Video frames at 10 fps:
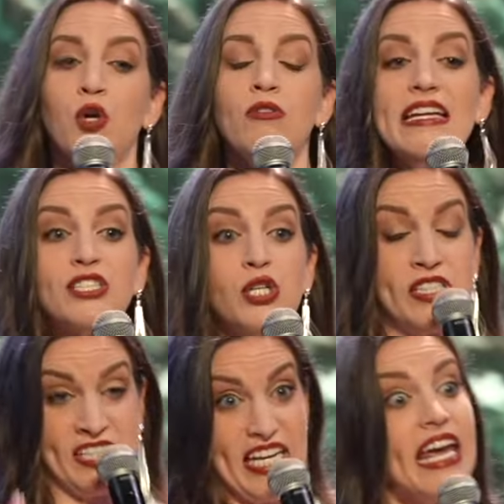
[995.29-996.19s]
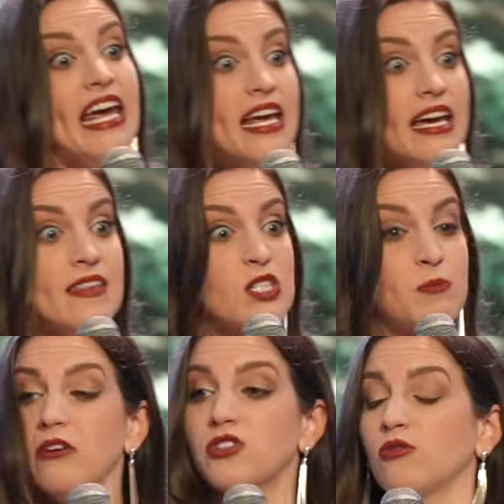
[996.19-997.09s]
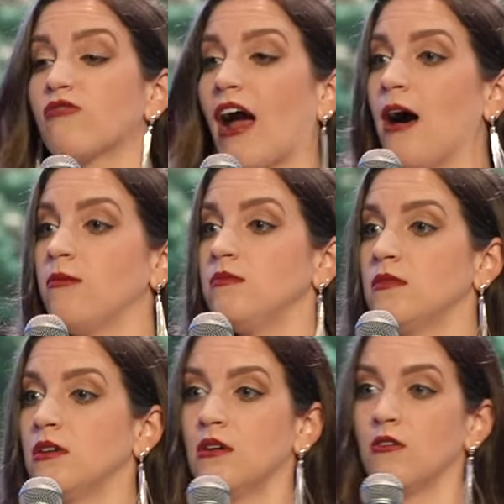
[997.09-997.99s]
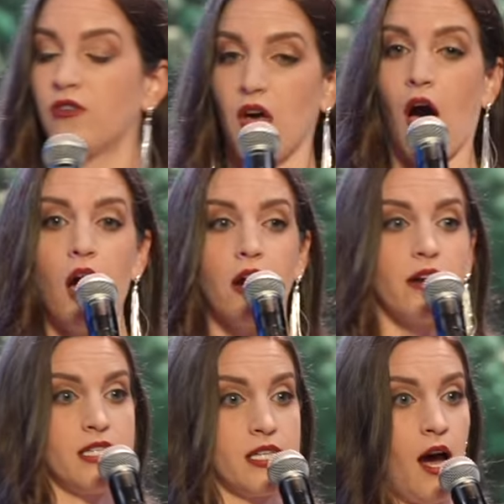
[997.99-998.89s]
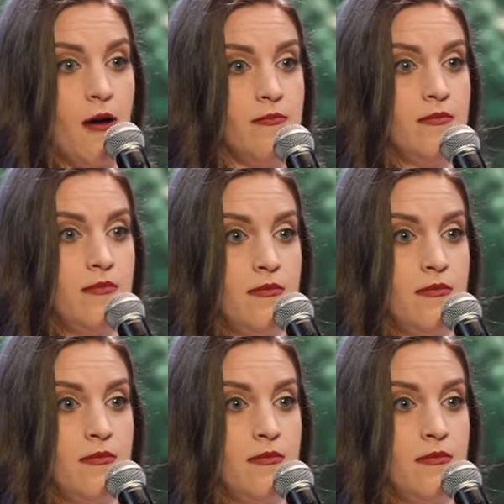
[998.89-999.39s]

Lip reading: you need to see in the spiritual realm for the hunger to come.